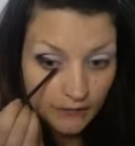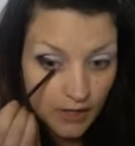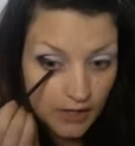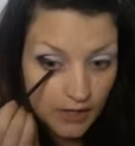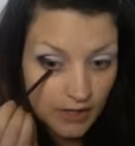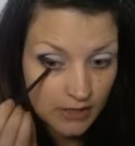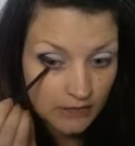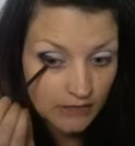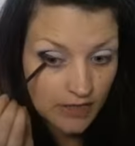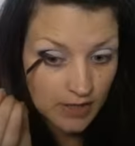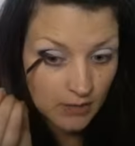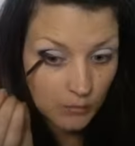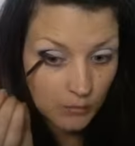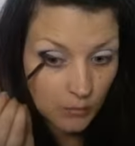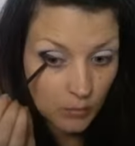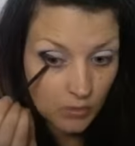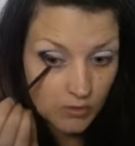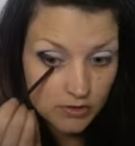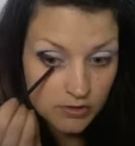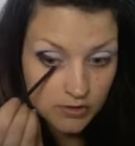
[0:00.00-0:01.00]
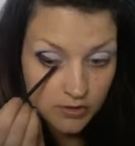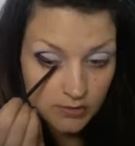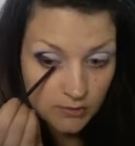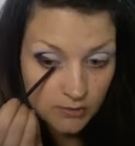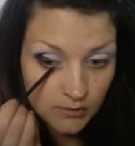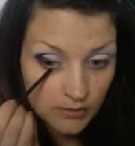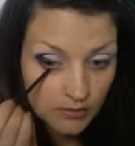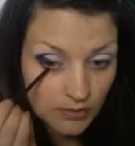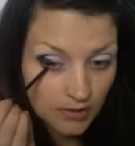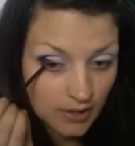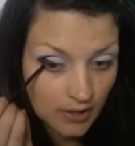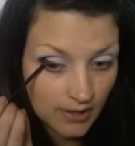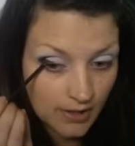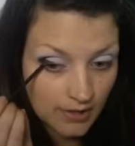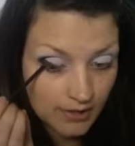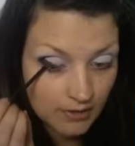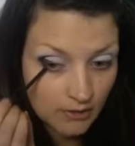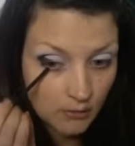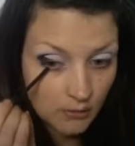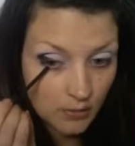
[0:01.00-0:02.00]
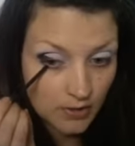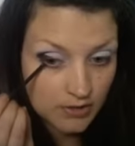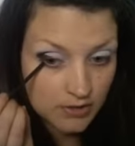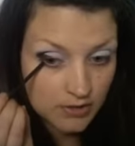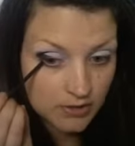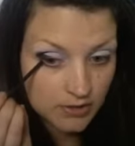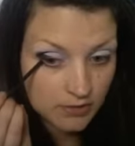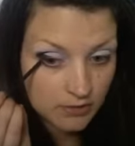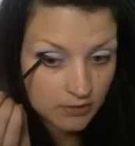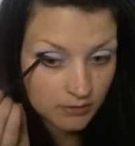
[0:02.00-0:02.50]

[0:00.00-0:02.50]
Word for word: and if that water line were to